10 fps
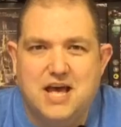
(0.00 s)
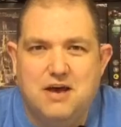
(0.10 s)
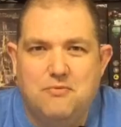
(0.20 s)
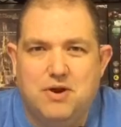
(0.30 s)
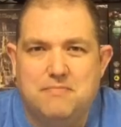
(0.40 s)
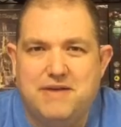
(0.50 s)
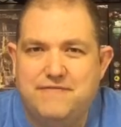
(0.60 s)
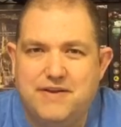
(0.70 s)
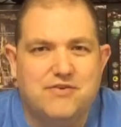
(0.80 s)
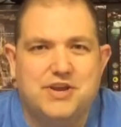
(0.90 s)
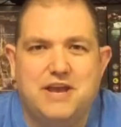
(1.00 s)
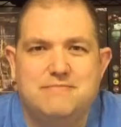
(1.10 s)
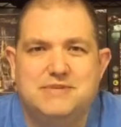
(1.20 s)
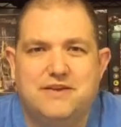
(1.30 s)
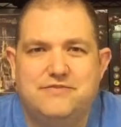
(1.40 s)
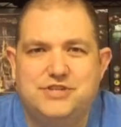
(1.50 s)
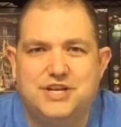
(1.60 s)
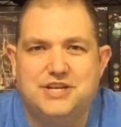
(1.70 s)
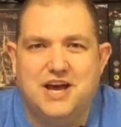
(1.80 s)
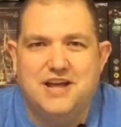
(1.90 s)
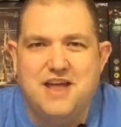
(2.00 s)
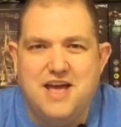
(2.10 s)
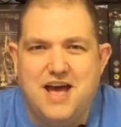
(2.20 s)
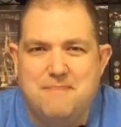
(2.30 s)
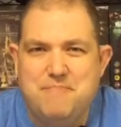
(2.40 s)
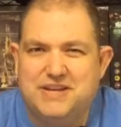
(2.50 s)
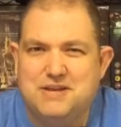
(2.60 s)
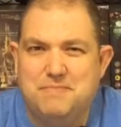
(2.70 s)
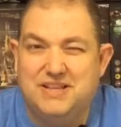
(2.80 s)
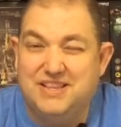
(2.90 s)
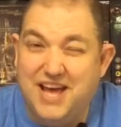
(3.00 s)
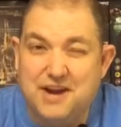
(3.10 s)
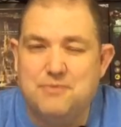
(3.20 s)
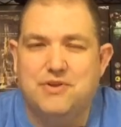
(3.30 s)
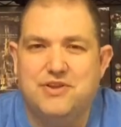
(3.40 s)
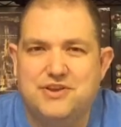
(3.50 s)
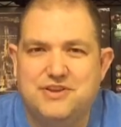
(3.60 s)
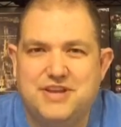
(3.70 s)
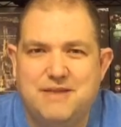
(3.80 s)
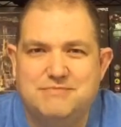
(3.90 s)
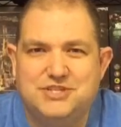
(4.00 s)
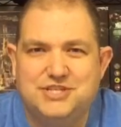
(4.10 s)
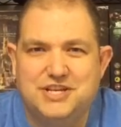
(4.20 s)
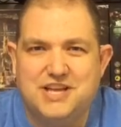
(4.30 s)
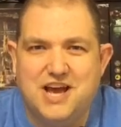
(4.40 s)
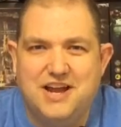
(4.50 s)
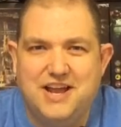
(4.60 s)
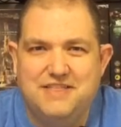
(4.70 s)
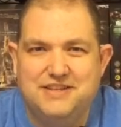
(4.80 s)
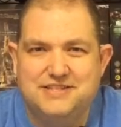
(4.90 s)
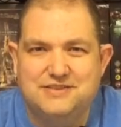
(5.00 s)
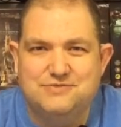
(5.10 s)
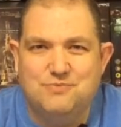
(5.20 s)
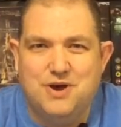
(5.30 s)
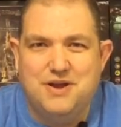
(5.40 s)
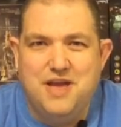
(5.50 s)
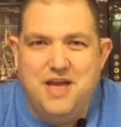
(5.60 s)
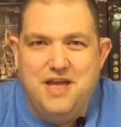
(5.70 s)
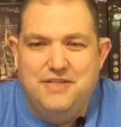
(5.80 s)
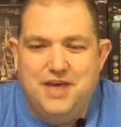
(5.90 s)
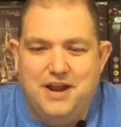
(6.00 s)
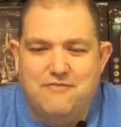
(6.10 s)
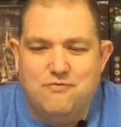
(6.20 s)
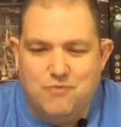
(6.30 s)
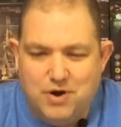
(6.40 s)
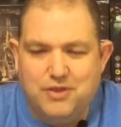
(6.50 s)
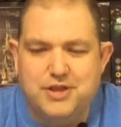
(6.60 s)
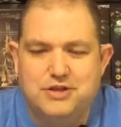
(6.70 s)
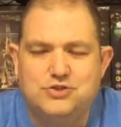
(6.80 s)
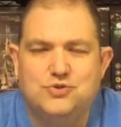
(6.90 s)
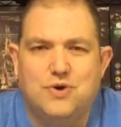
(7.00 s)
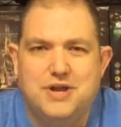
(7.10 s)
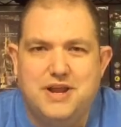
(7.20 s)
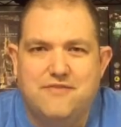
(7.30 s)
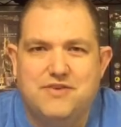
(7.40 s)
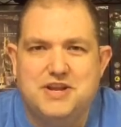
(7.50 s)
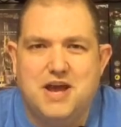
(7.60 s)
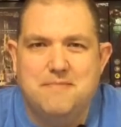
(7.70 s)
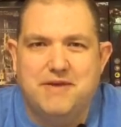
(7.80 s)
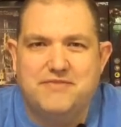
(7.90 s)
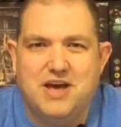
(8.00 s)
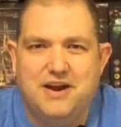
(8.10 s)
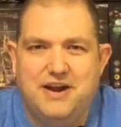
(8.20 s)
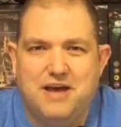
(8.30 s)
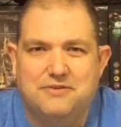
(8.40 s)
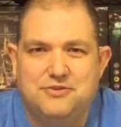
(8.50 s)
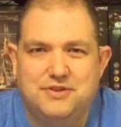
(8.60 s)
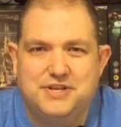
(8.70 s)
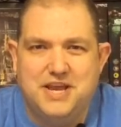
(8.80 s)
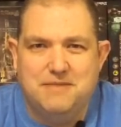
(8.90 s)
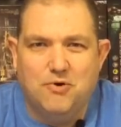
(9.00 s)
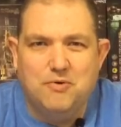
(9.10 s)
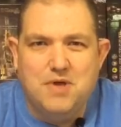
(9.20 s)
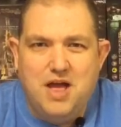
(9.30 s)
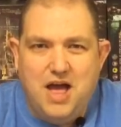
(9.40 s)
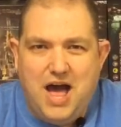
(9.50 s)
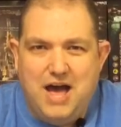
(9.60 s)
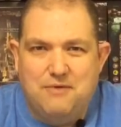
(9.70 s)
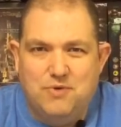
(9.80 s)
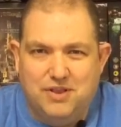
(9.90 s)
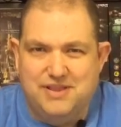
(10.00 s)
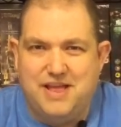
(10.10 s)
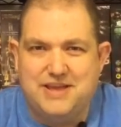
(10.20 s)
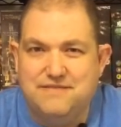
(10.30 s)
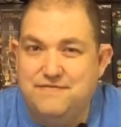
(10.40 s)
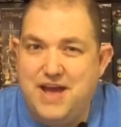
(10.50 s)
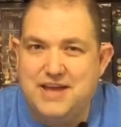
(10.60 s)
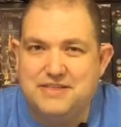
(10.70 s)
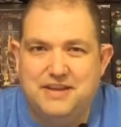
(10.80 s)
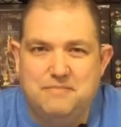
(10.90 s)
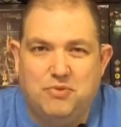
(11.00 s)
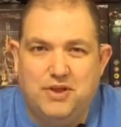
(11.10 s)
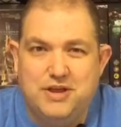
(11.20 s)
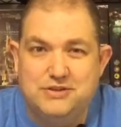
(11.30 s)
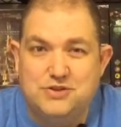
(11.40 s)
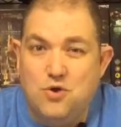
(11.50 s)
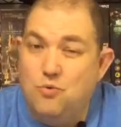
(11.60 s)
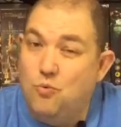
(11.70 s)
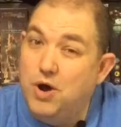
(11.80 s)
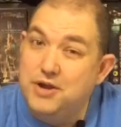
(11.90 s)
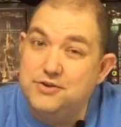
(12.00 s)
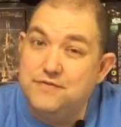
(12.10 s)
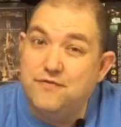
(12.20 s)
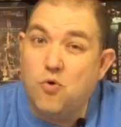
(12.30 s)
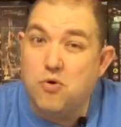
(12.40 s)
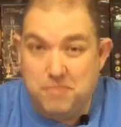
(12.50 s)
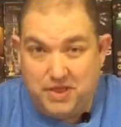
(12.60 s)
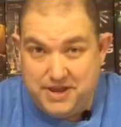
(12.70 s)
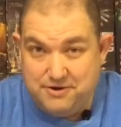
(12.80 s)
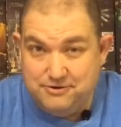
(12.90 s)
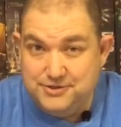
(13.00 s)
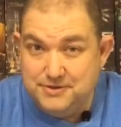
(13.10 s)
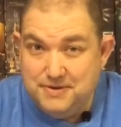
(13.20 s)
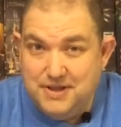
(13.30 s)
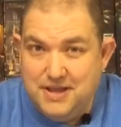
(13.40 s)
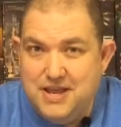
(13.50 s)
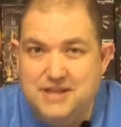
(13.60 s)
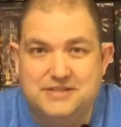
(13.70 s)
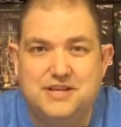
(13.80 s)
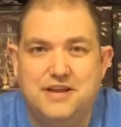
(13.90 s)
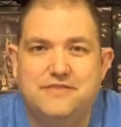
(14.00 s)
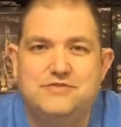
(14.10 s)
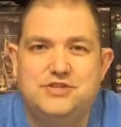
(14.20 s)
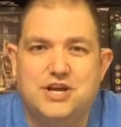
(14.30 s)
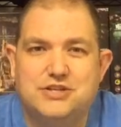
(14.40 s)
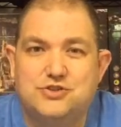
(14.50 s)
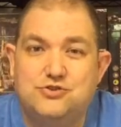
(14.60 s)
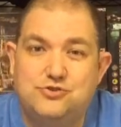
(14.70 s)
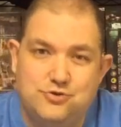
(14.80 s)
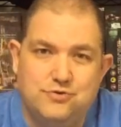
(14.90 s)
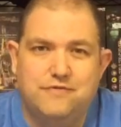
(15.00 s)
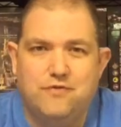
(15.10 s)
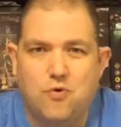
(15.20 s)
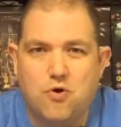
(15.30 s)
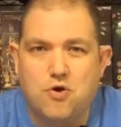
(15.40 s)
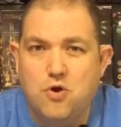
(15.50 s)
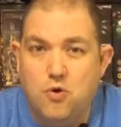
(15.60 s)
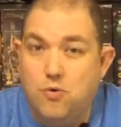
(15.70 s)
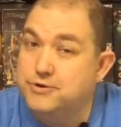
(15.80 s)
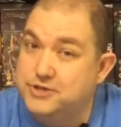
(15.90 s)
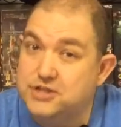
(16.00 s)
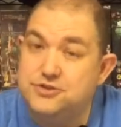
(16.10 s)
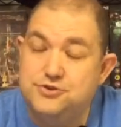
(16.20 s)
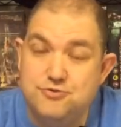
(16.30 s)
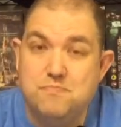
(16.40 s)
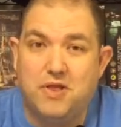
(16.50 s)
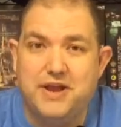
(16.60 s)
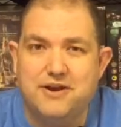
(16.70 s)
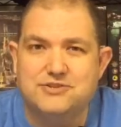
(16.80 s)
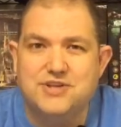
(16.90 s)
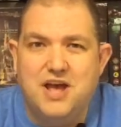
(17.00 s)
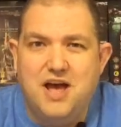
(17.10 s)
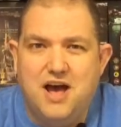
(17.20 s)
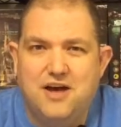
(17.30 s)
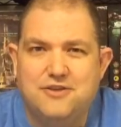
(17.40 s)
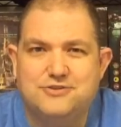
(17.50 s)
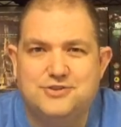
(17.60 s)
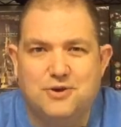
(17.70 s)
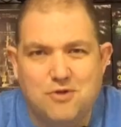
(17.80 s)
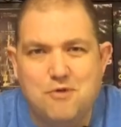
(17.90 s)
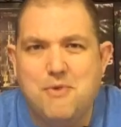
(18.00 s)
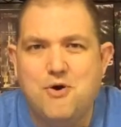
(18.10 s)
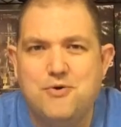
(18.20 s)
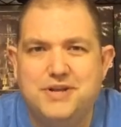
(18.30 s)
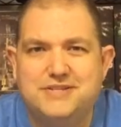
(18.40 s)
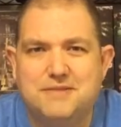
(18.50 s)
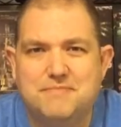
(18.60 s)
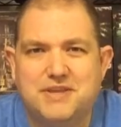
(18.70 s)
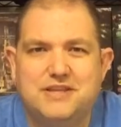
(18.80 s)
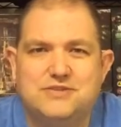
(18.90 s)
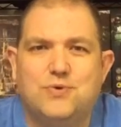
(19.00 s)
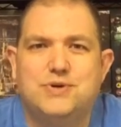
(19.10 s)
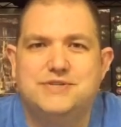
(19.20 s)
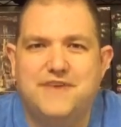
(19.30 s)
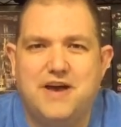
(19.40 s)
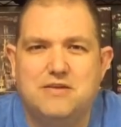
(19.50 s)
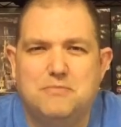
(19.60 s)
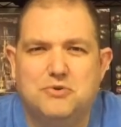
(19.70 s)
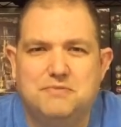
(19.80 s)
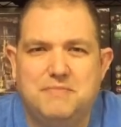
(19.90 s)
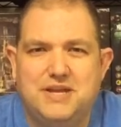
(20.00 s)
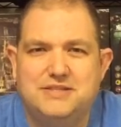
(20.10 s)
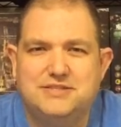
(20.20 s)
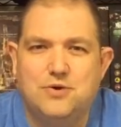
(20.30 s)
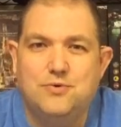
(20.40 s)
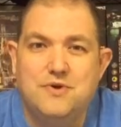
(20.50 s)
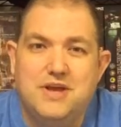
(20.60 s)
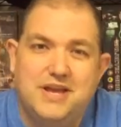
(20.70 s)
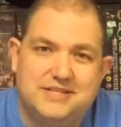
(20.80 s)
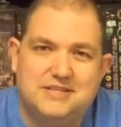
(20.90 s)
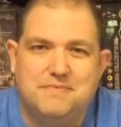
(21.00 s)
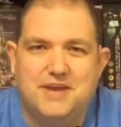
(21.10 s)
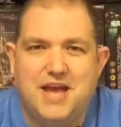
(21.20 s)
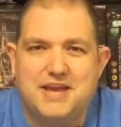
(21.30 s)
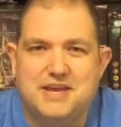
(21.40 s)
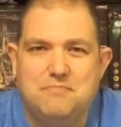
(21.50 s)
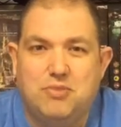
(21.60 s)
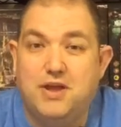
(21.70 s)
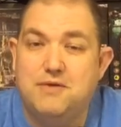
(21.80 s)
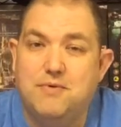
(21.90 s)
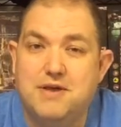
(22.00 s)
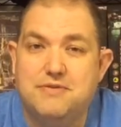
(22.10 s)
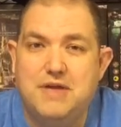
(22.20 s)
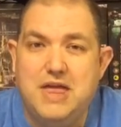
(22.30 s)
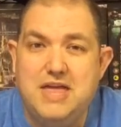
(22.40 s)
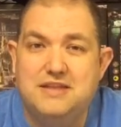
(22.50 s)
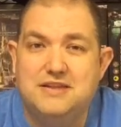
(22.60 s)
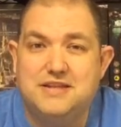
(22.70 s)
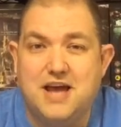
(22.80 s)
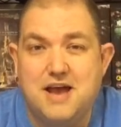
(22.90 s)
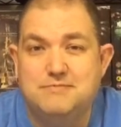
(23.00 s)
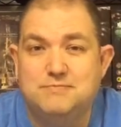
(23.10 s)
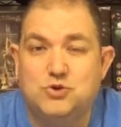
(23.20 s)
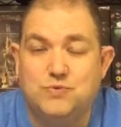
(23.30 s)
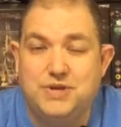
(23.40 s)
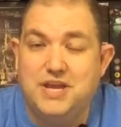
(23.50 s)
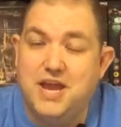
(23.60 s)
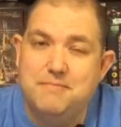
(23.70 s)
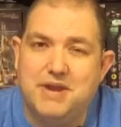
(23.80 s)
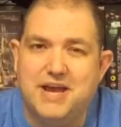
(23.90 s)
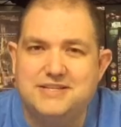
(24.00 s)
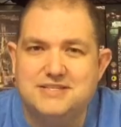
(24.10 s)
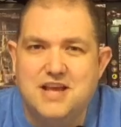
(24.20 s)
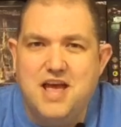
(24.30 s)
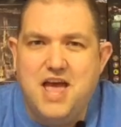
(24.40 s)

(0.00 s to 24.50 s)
one of my favorite games out of Gen Con. I picked up a lot of really good games at Gen Con, and this is one that I've really enjoyed every time I've got it out to the table. I really like the fact that it plays 1 to 4 players instead of just 2 to 4 or just 2 players. The solo mode is something that's always valuable to me, so it's something I can play with in times between game nights,